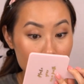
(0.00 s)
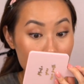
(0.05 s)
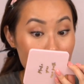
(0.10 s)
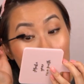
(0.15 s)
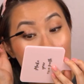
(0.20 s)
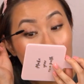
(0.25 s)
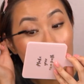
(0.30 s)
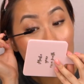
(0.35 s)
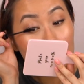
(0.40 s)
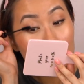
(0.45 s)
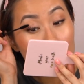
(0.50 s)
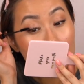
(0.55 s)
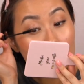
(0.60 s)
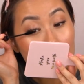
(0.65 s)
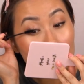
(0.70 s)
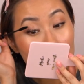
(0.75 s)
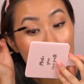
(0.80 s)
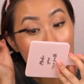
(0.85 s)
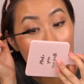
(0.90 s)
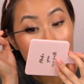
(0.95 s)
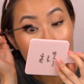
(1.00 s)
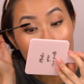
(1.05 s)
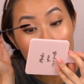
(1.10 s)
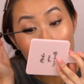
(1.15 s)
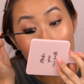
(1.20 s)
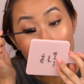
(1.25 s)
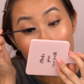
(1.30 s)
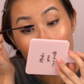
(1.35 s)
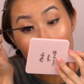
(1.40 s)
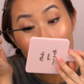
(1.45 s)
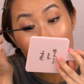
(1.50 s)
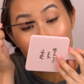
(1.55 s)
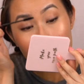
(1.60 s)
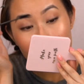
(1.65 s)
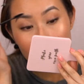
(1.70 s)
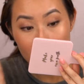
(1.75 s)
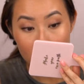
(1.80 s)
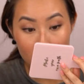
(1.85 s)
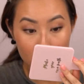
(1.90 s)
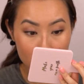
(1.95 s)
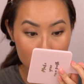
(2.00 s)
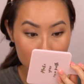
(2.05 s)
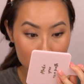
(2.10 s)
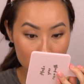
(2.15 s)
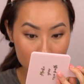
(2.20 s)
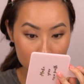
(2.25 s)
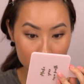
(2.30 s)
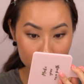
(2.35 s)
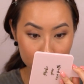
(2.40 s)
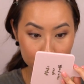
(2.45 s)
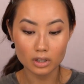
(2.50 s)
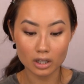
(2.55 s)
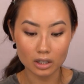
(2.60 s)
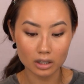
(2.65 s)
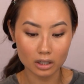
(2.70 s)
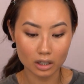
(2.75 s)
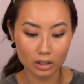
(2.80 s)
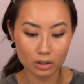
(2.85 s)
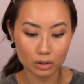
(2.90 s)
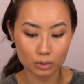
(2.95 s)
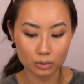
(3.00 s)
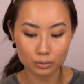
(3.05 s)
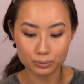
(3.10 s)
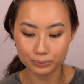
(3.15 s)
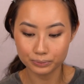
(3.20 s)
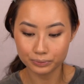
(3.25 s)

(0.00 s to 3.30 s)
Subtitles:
Making sure that I got everything. Yeah, okay, cool.